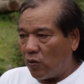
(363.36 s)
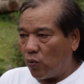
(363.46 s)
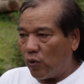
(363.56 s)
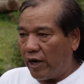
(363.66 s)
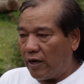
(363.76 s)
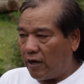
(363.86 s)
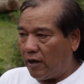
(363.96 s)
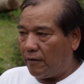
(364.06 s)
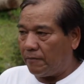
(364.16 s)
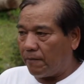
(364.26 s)
when
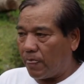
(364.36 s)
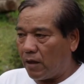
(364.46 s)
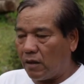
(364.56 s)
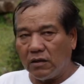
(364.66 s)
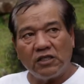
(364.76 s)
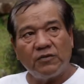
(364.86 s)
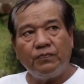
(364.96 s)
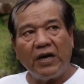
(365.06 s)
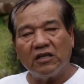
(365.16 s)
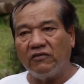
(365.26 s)
um, this
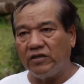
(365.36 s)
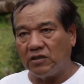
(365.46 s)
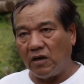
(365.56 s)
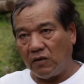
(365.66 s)
part of this